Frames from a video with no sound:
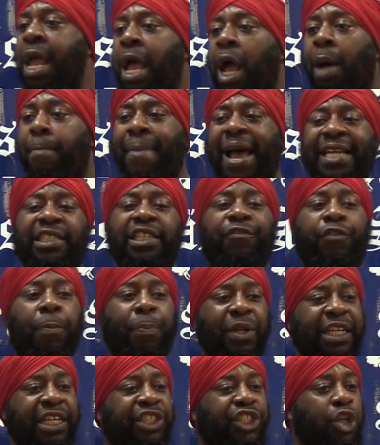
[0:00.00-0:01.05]
Imagine if the
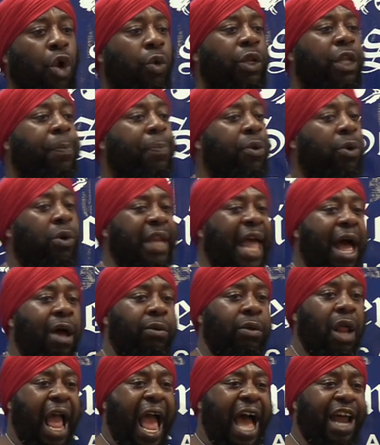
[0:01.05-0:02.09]
police totally pulled
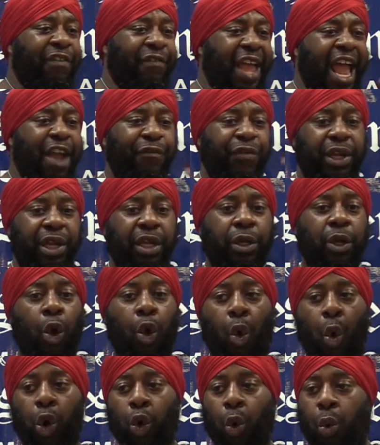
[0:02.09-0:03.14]
out of every
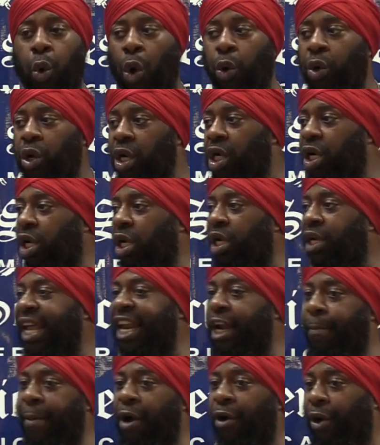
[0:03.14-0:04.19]
quote-unquote hood
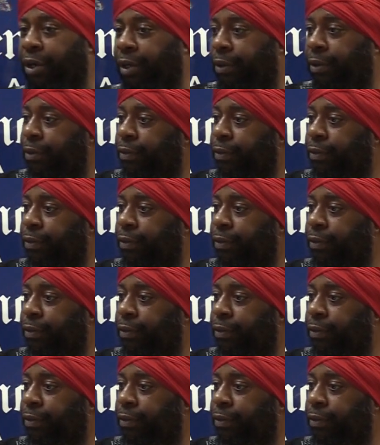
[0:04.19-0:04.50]
in America.